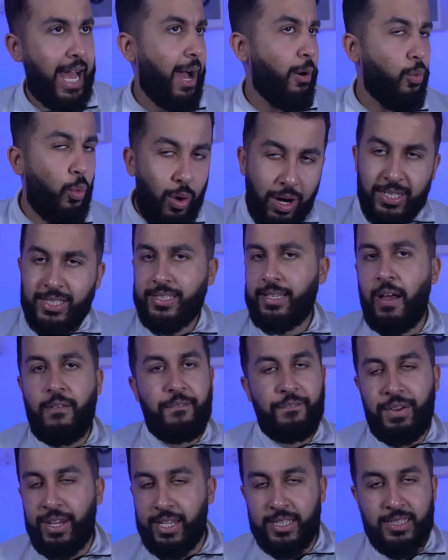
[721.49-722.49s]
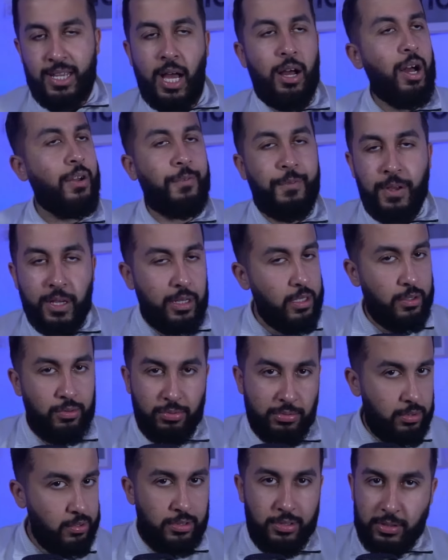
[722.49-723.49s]
Once that figures out, I think
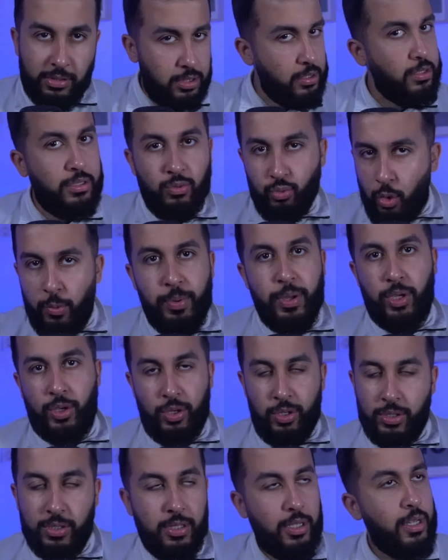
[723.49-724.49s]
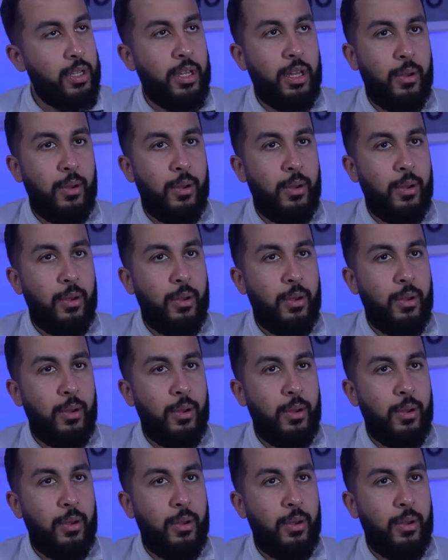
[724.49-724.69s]
we'll be good.